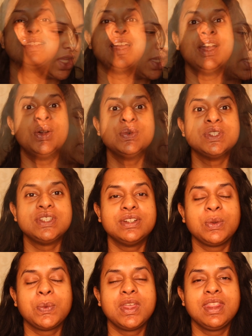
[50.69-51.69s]
I always
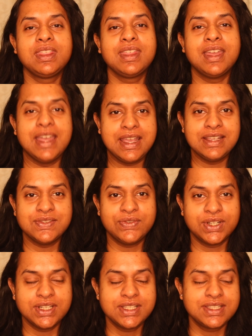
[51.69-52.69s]
start with eyes
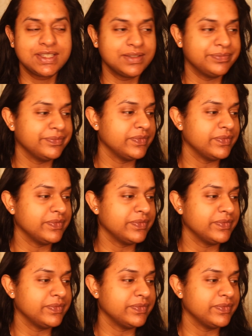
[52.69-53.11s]
first,